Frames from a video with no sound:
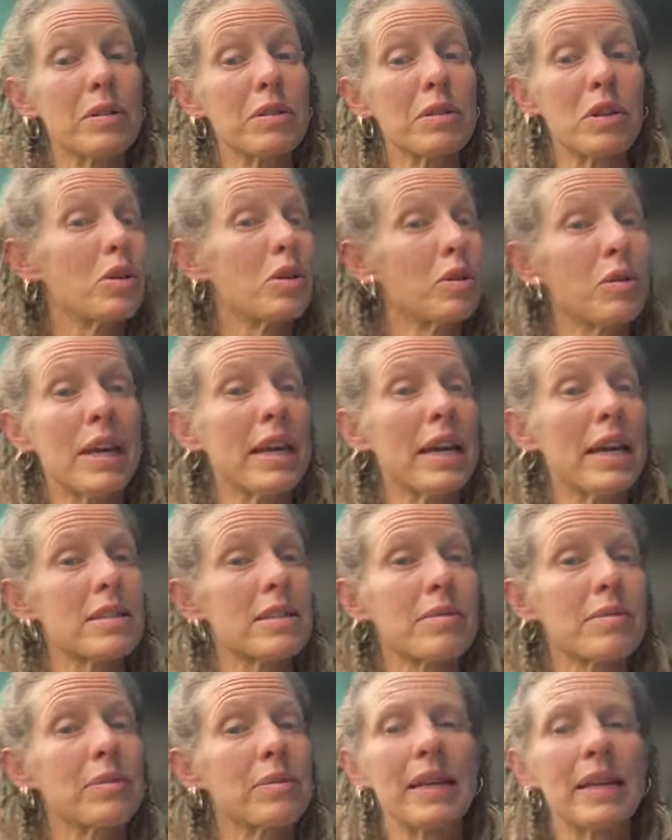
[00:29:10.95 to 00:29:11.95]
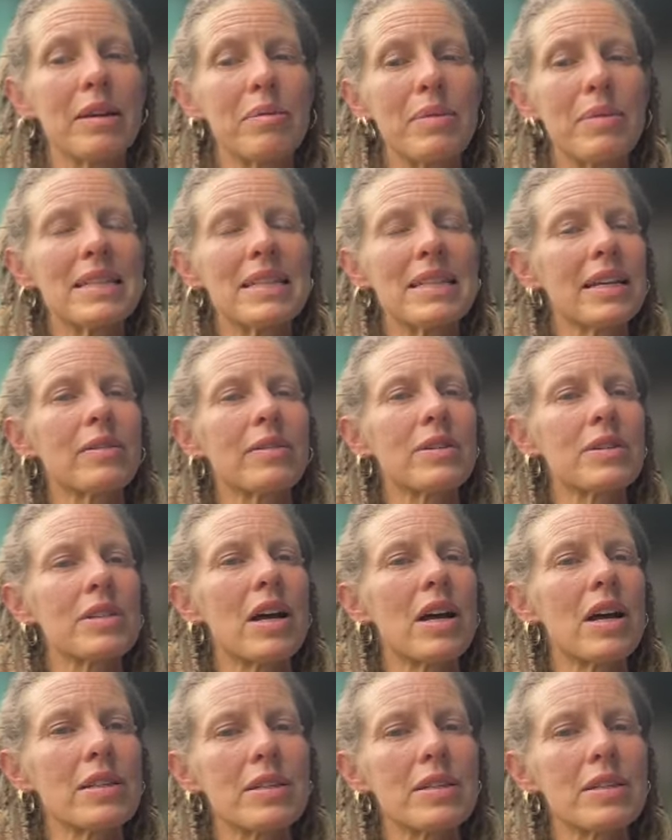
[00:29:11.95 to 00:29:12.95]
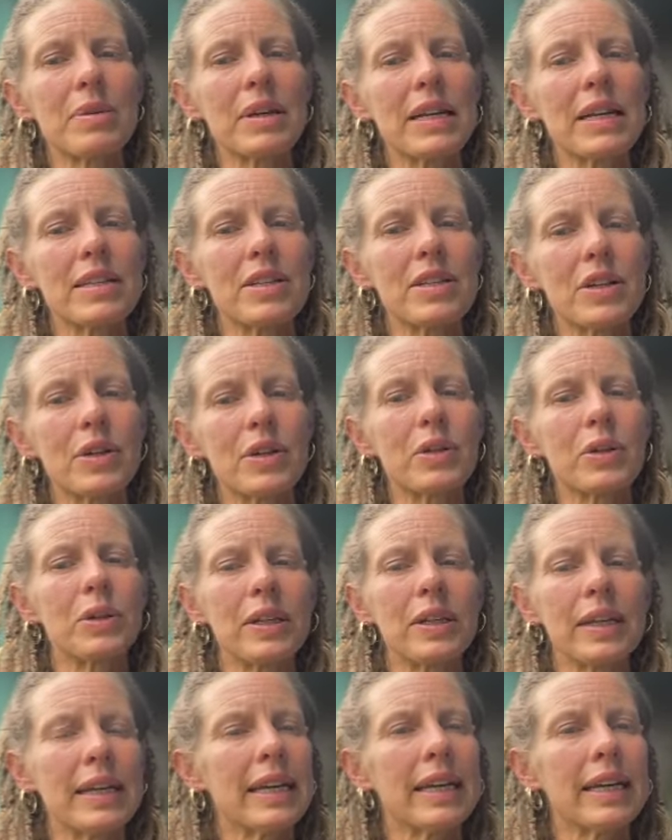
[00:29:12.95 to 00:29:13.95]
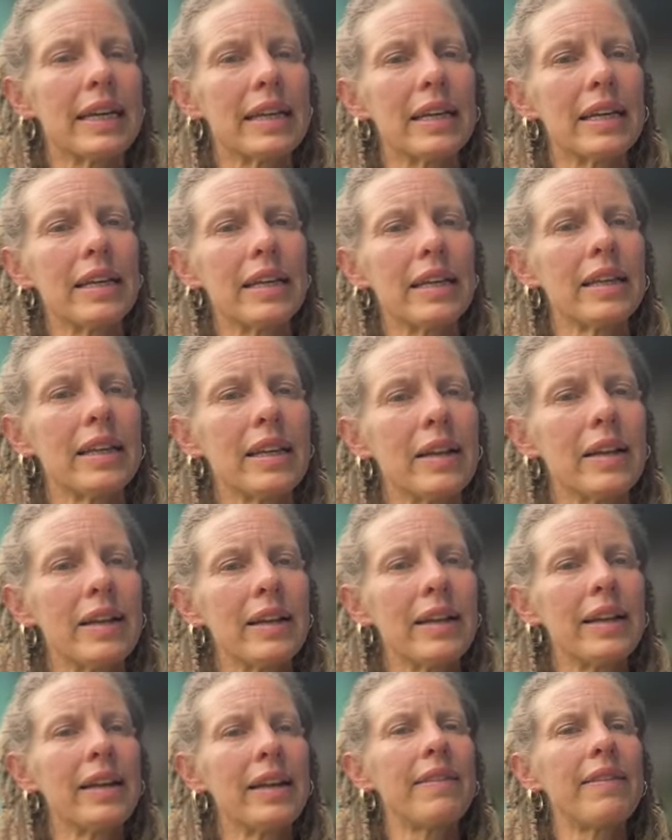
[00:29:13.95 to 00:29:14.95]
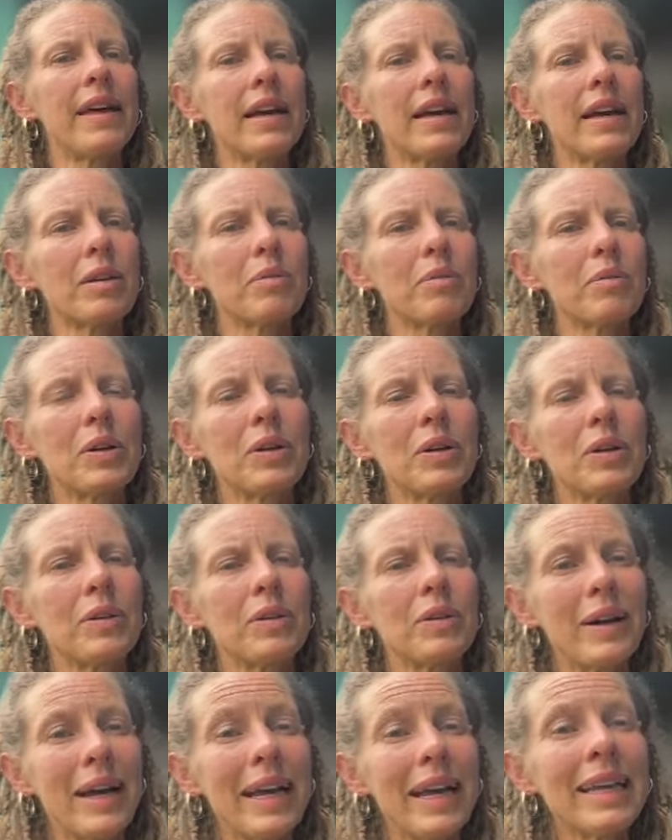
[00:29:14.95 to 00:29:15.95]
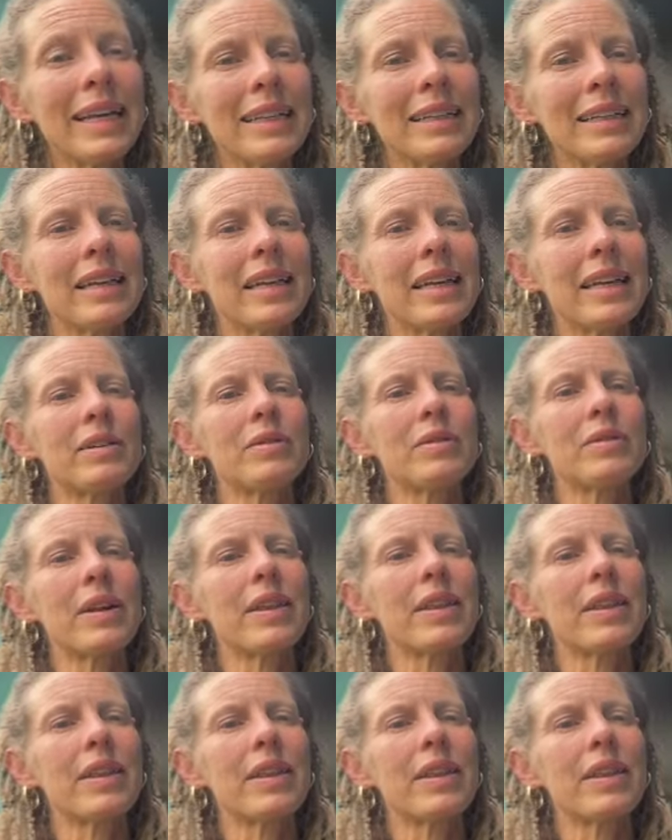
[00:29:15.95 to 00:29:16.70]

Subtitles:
you'd get some really amazing results because you're holding it in that communal way and with